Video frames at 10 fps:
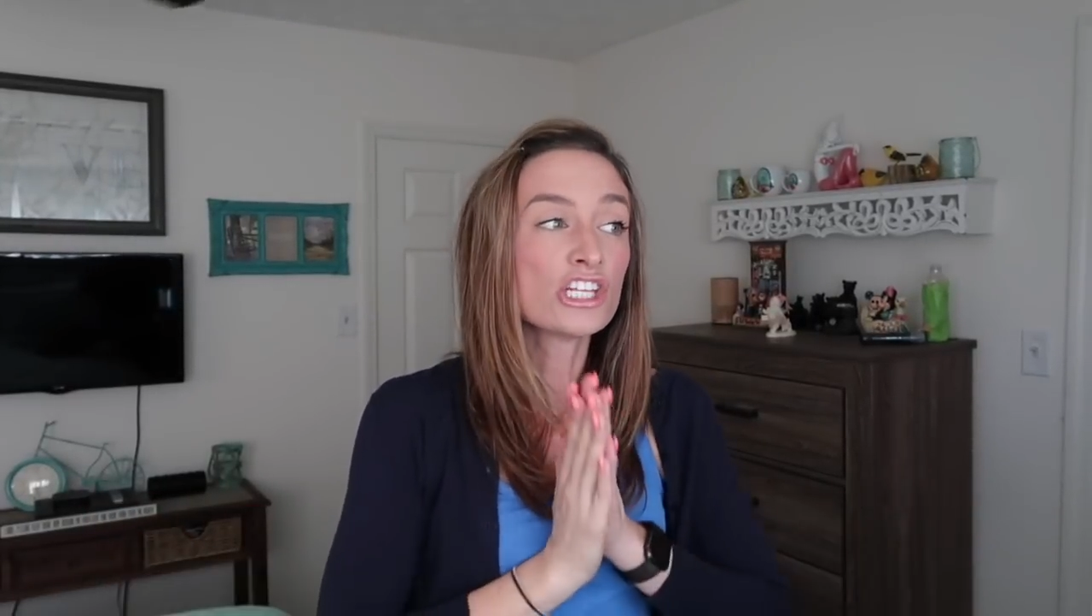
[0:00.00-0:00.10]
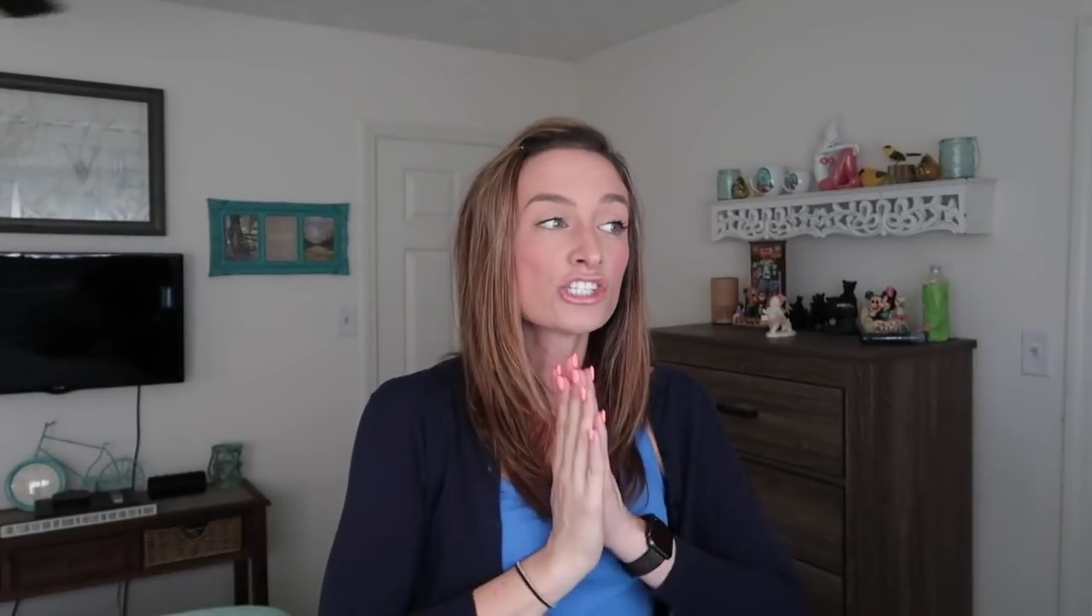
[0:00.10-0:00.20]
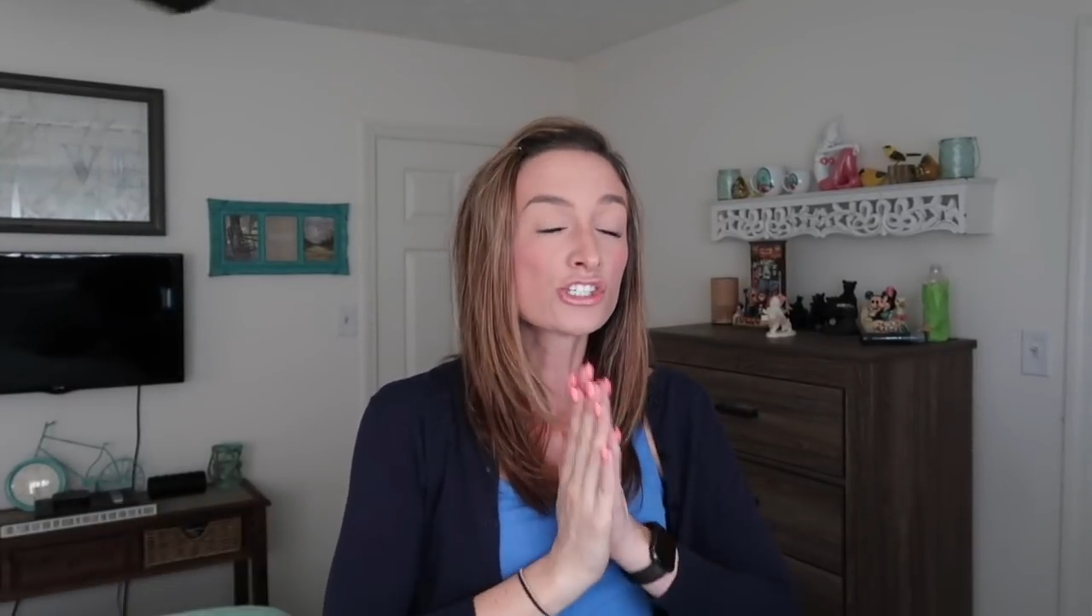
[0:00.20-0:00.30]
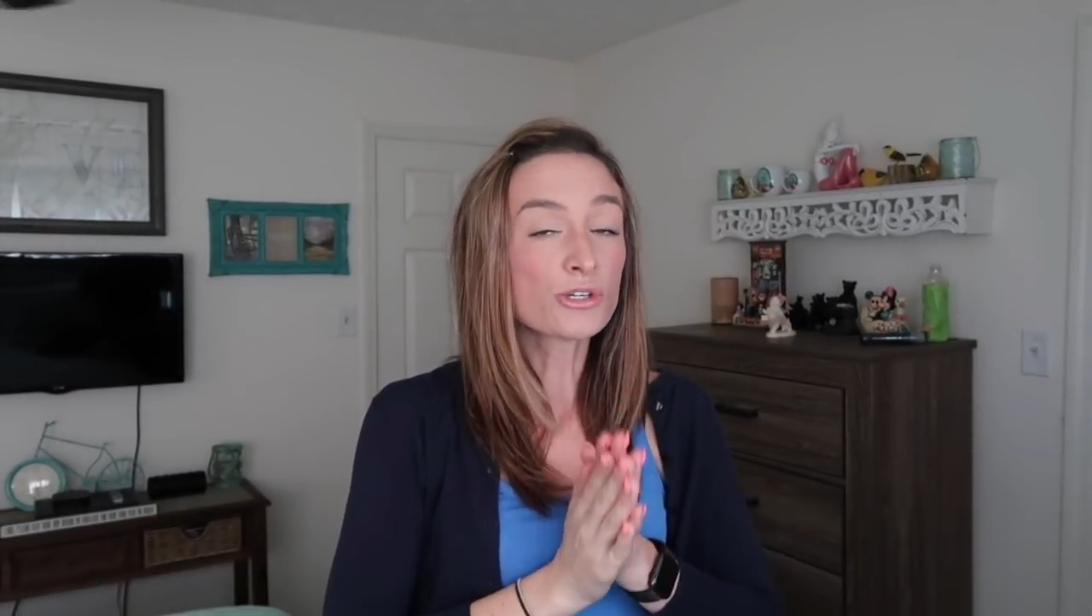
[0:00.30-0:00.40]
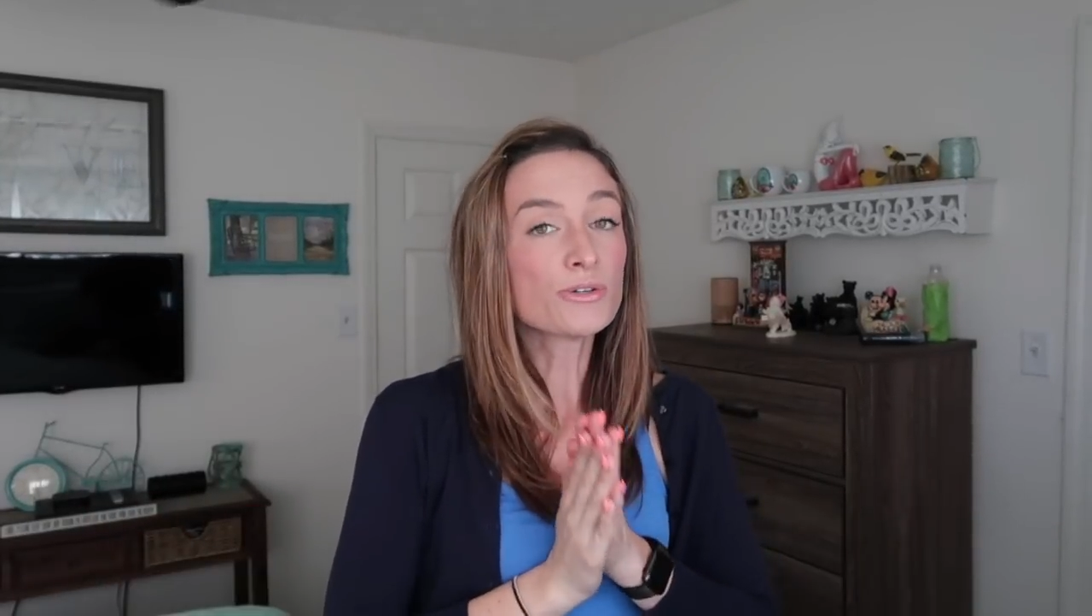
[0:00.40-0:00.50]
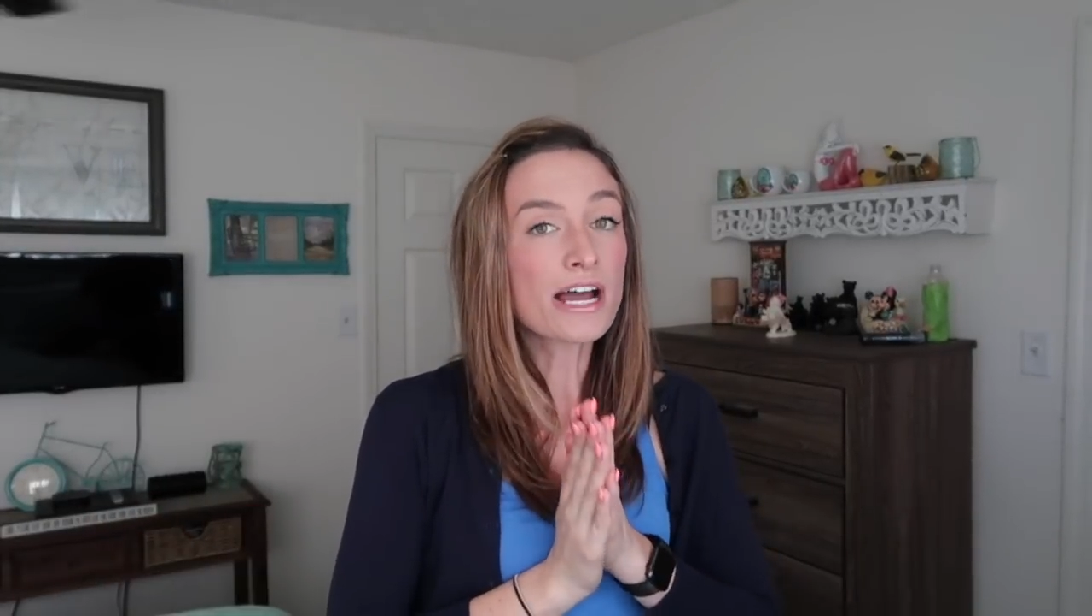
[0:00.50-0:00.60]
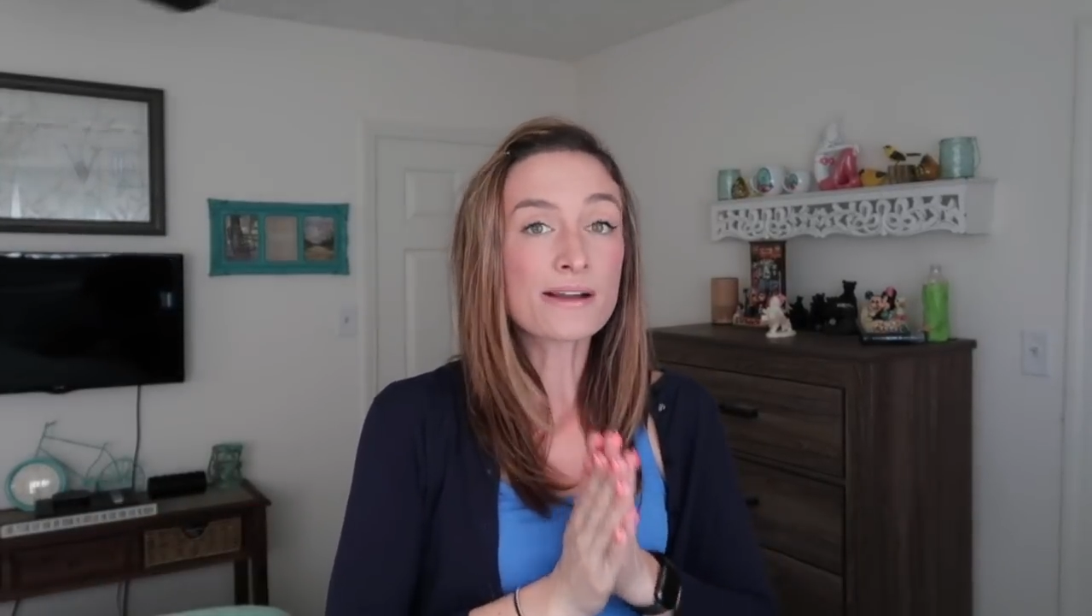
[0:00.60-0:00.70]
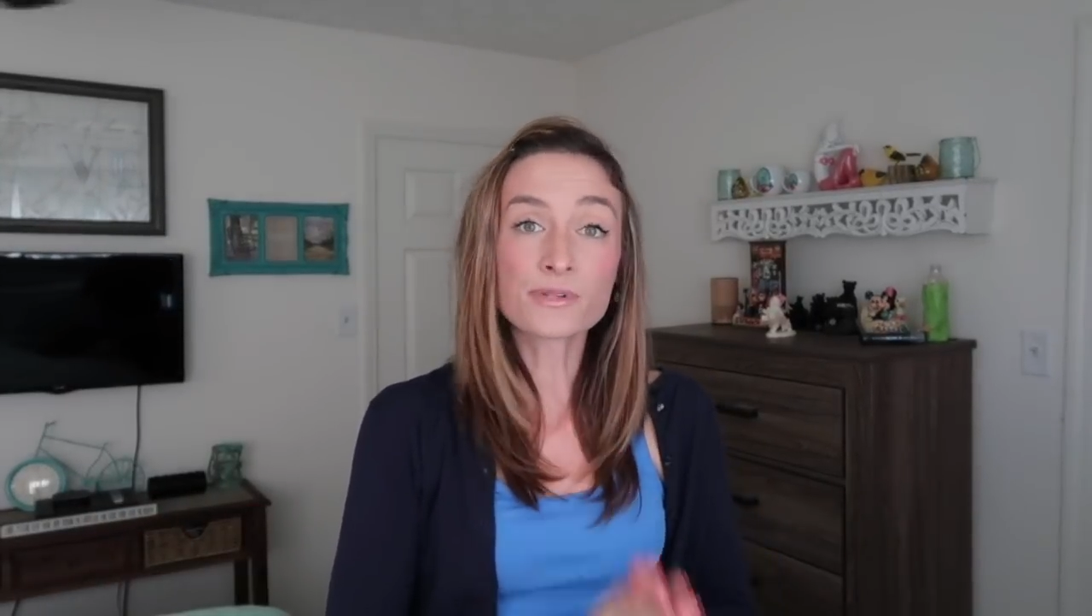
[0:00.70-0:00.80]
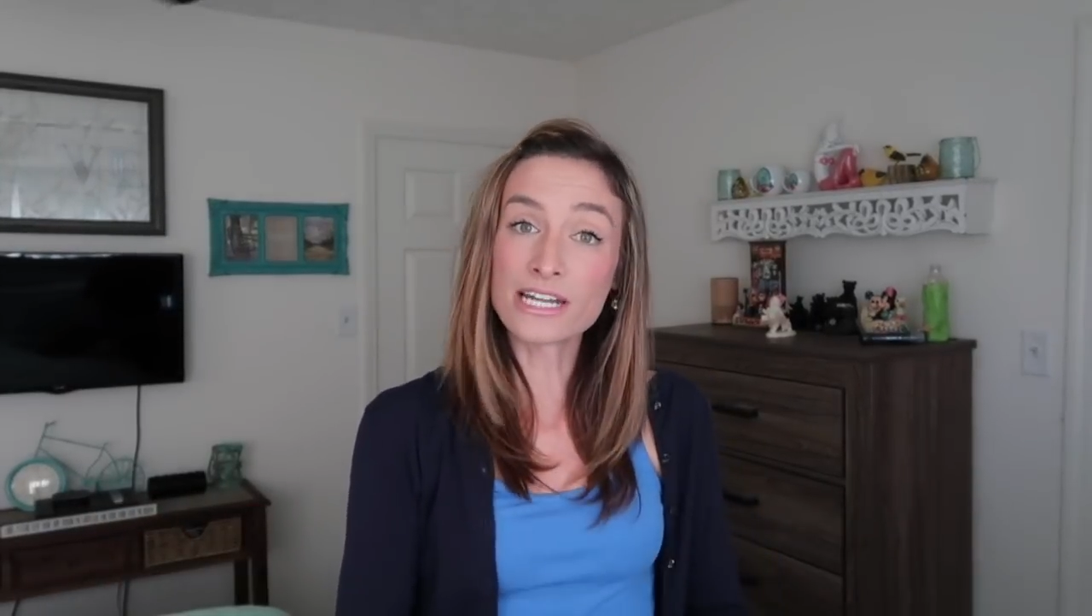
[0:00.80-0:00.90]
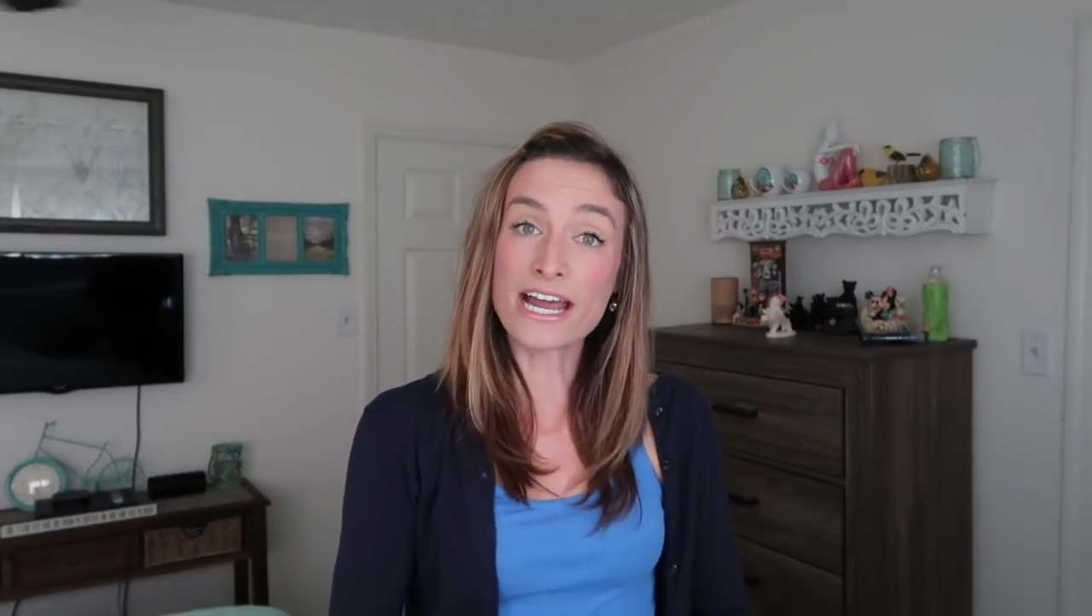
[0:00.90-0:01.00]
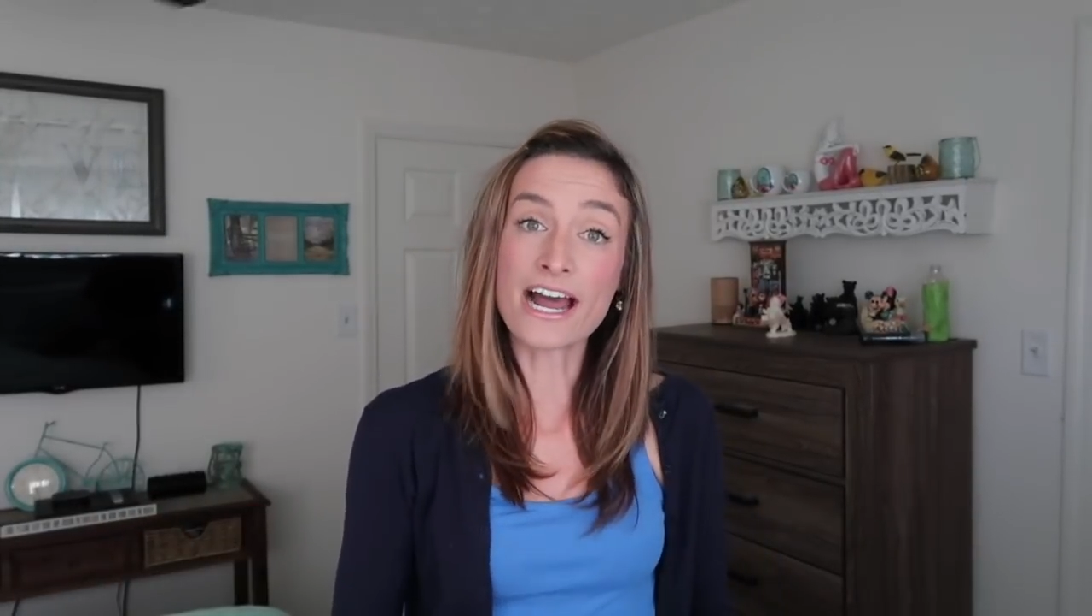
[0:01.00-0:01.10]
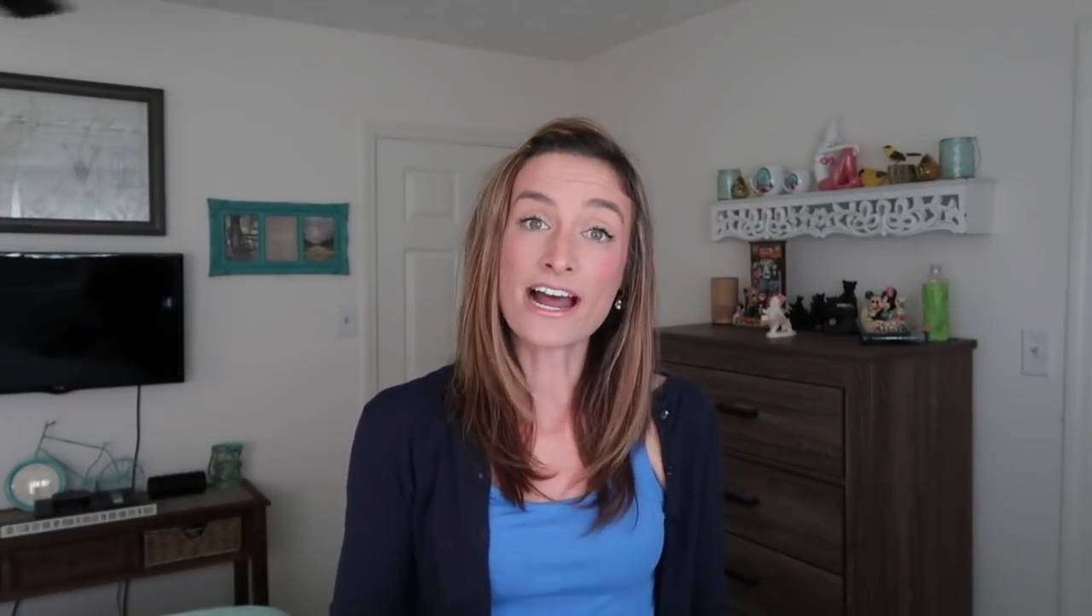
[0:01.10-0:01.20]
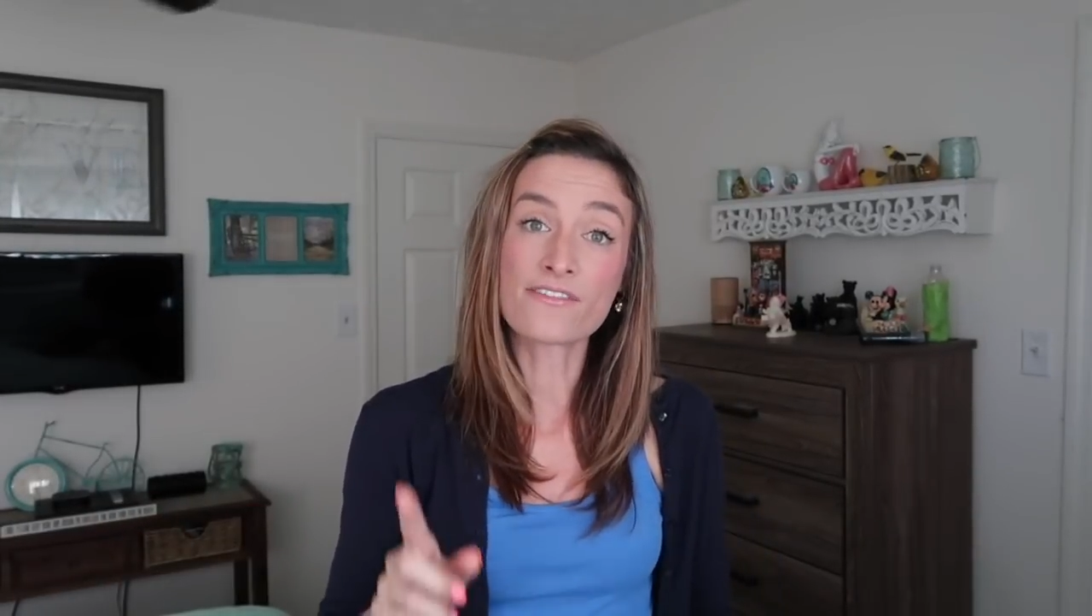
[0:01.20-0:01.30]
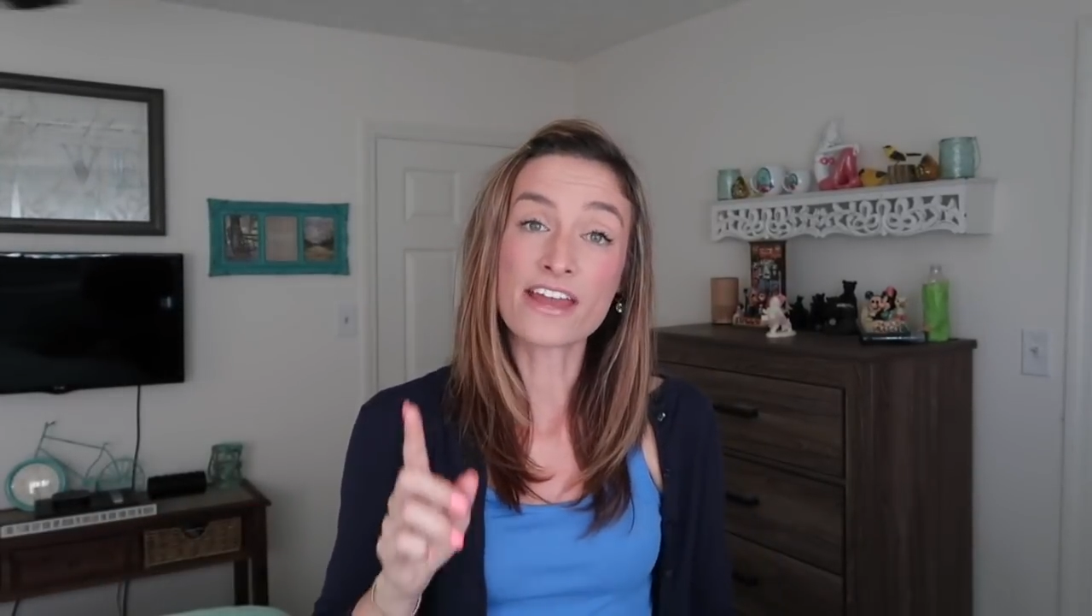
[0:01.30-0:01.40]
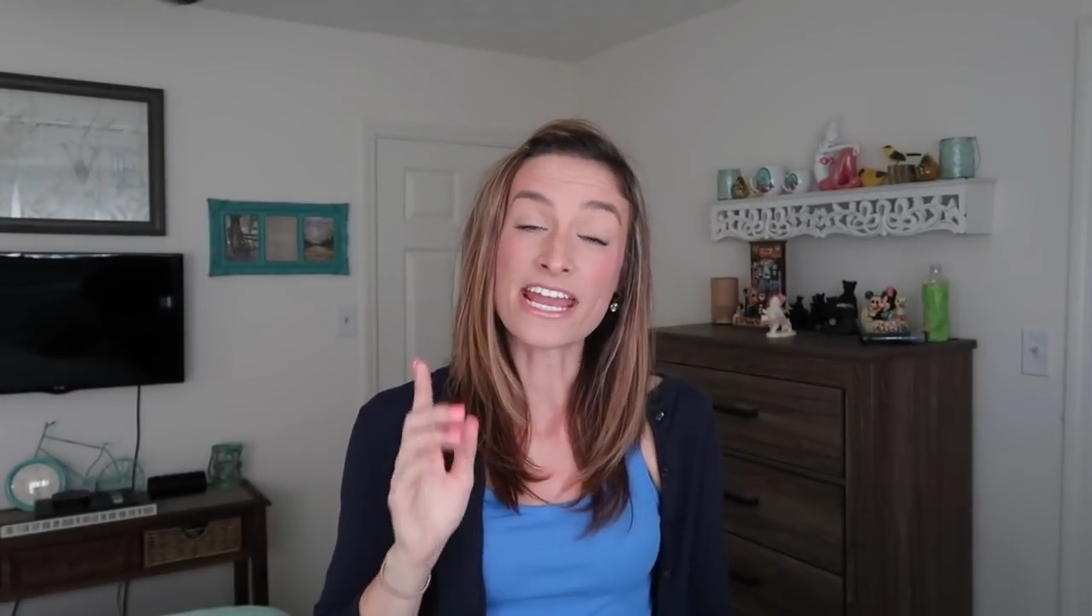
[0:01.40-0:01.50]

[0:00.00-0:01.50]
Soon I'm gonna have